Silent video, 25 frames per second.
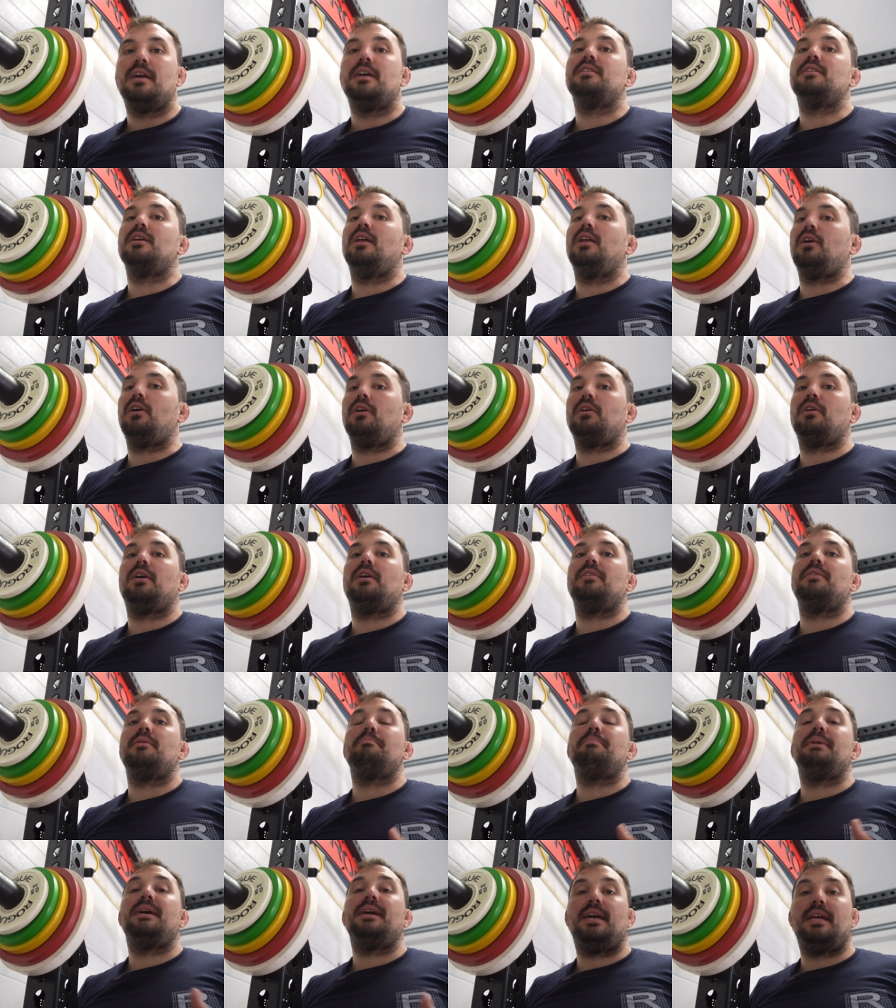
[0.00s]
The longer
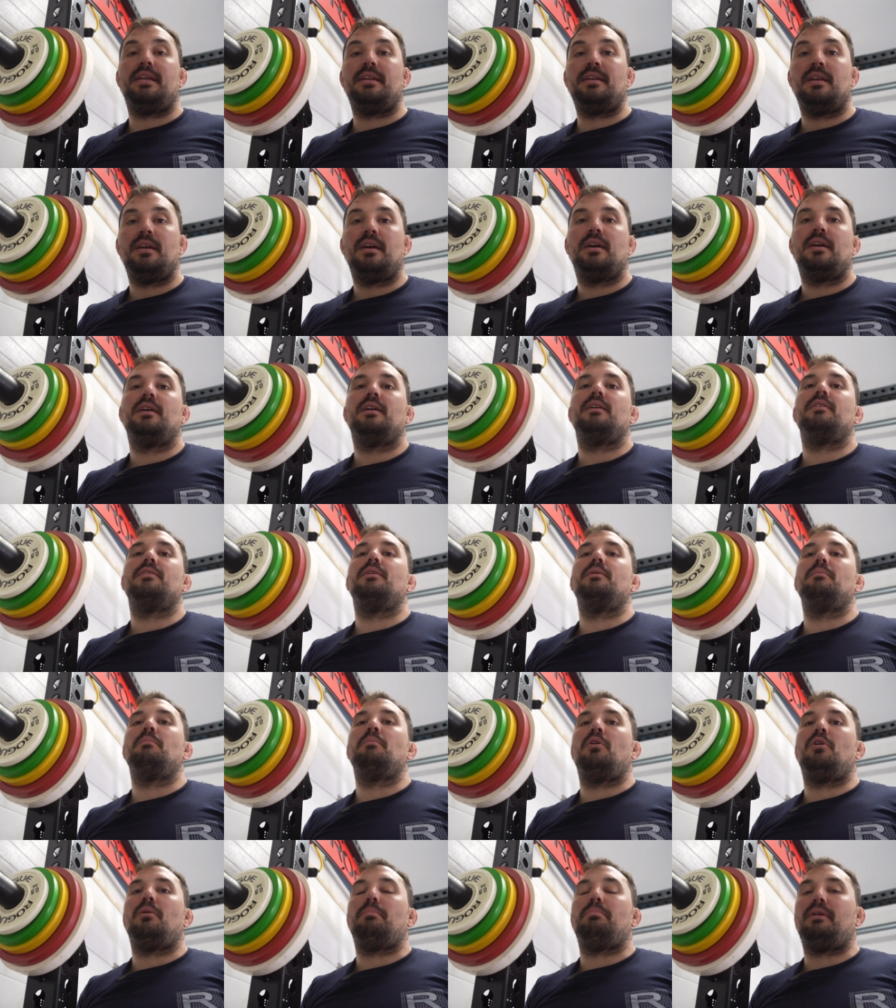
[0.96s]
the pin, the
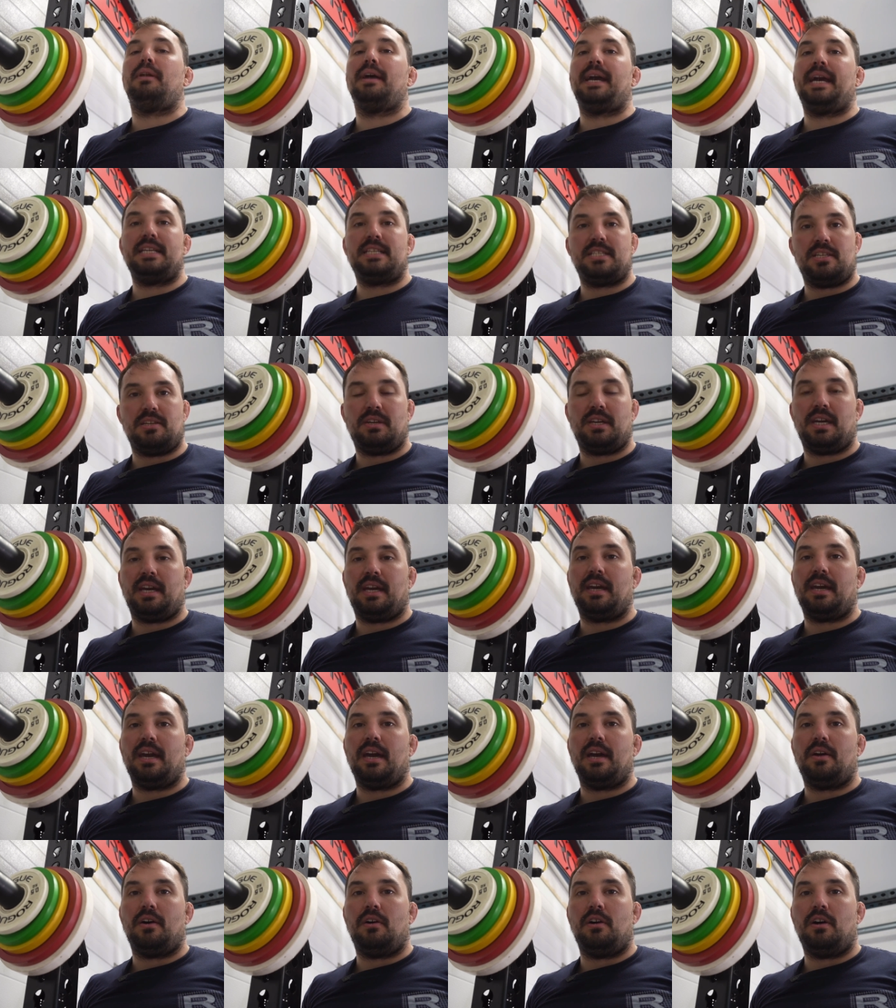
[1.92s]
more plates you can
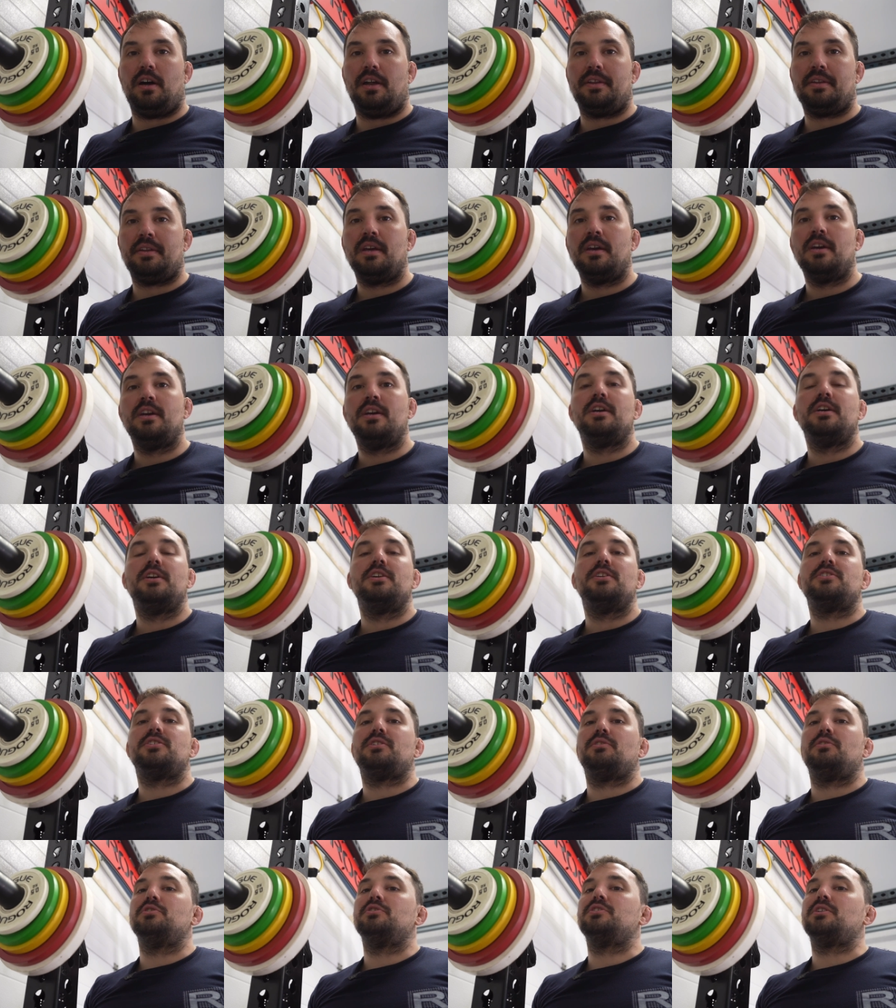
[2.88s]
get on.
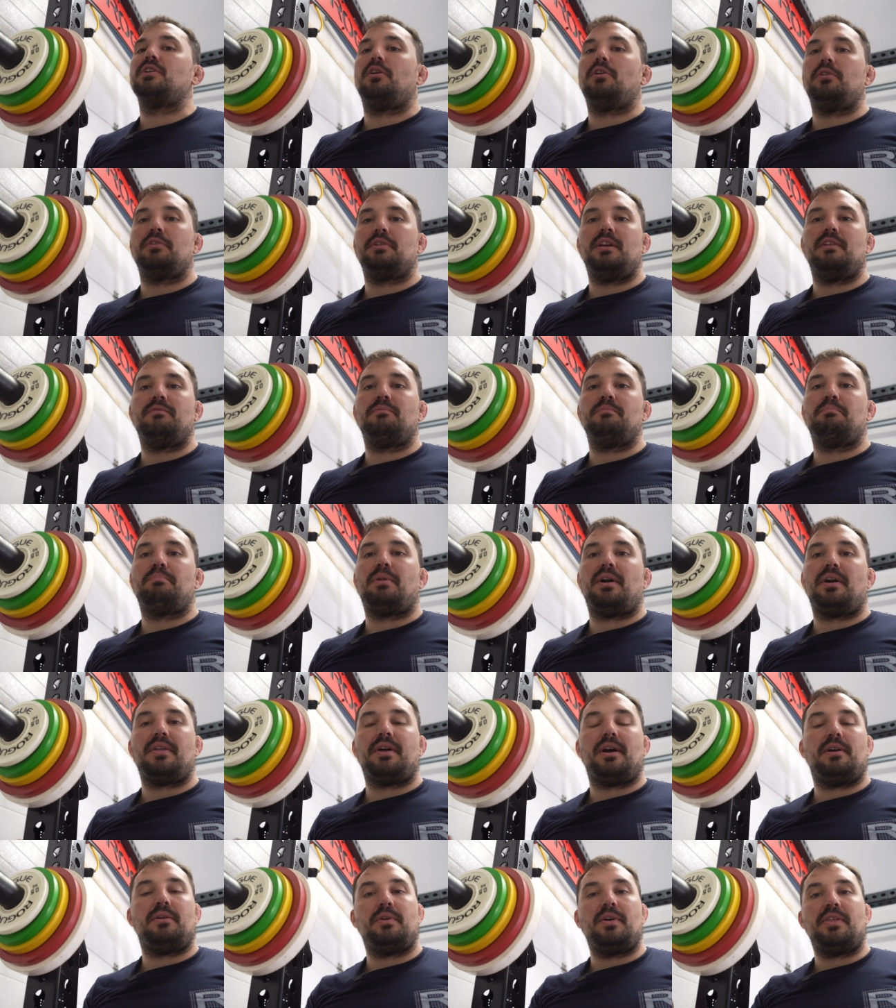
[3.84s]
So don't even
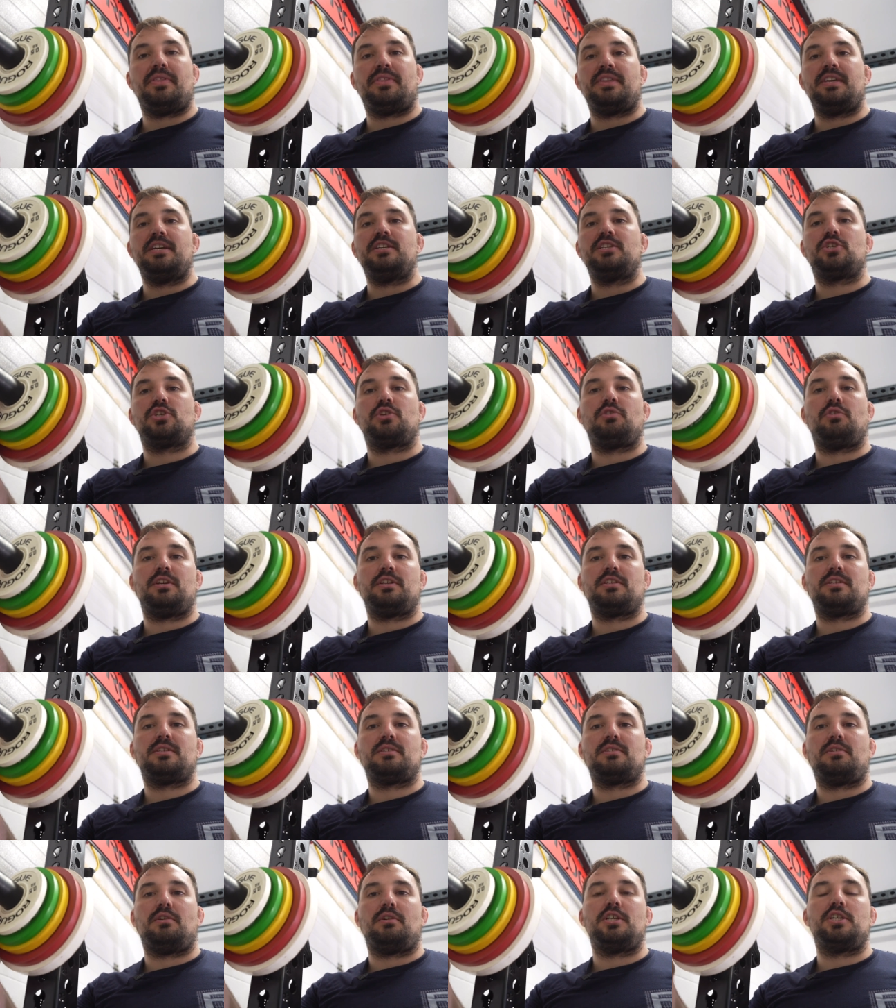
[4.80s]
bother with these short
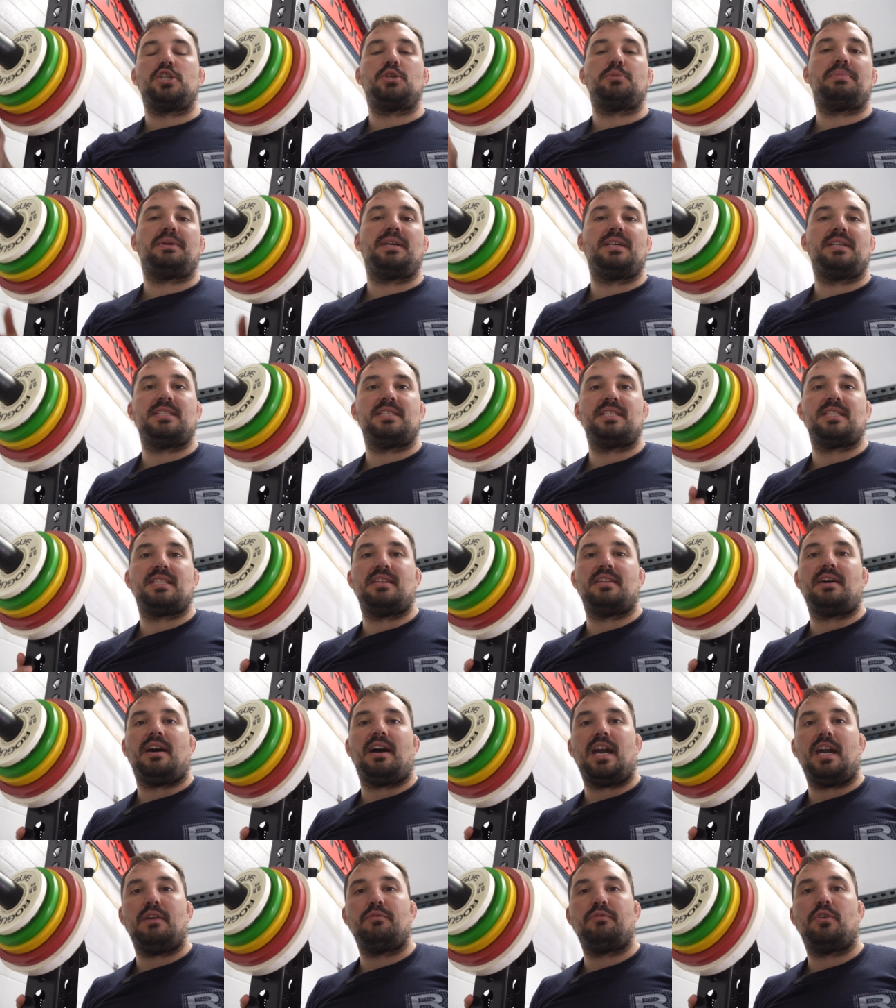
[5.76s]
storage pins that
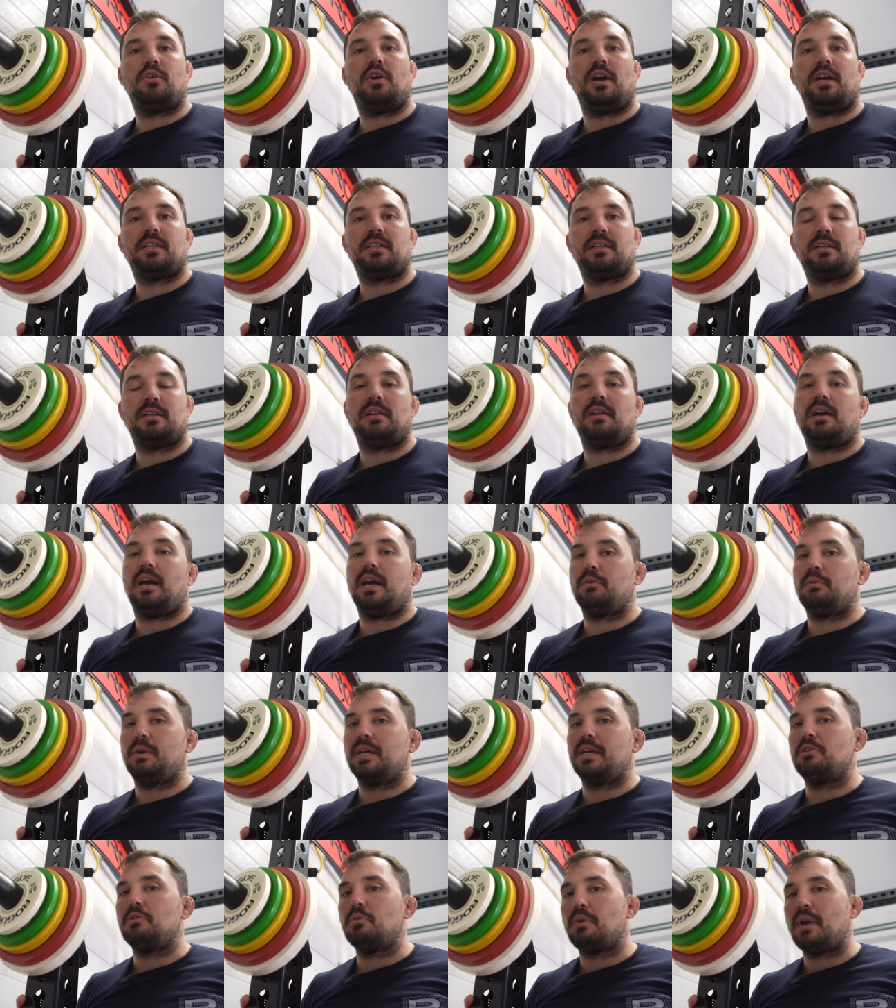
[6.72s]
I've gotten. I
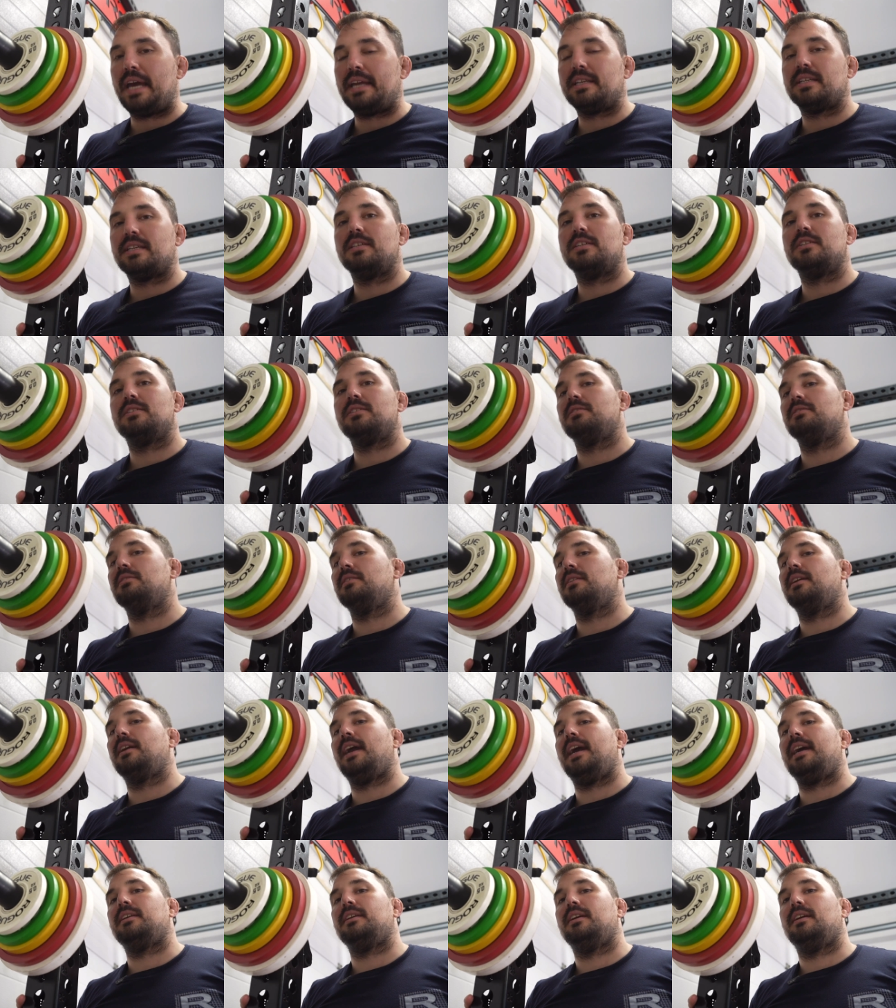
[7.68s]
regretted to
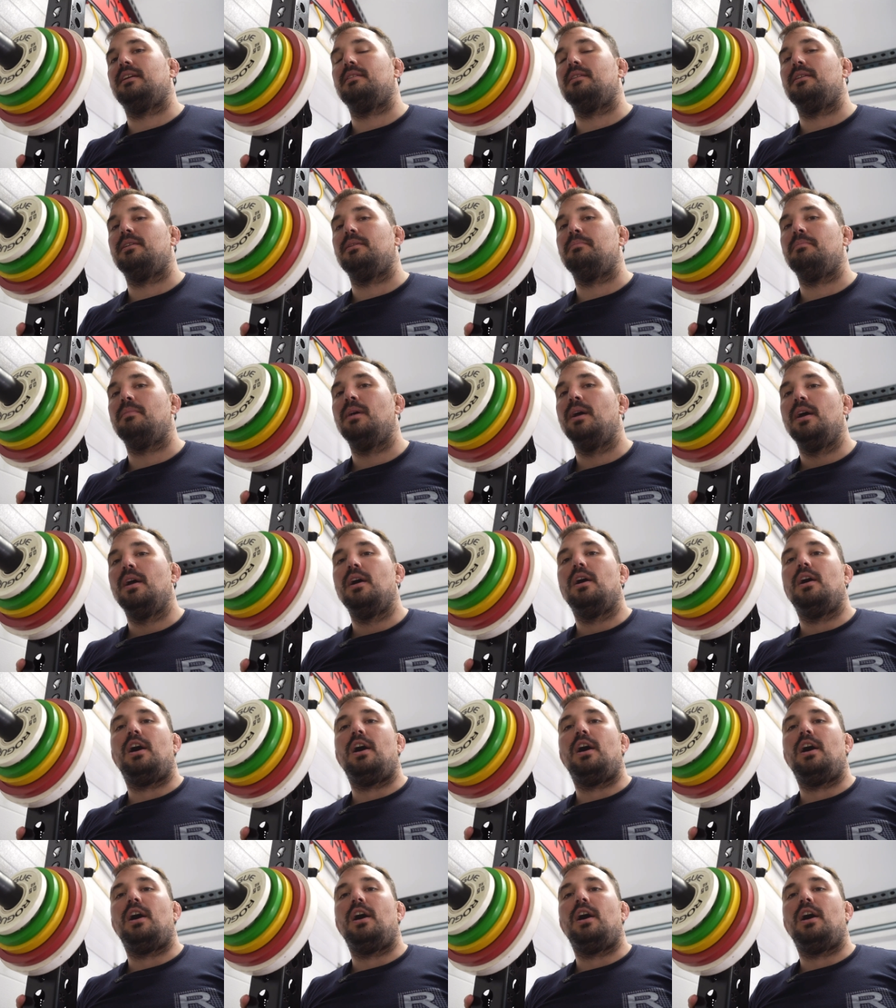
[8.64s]
getting them.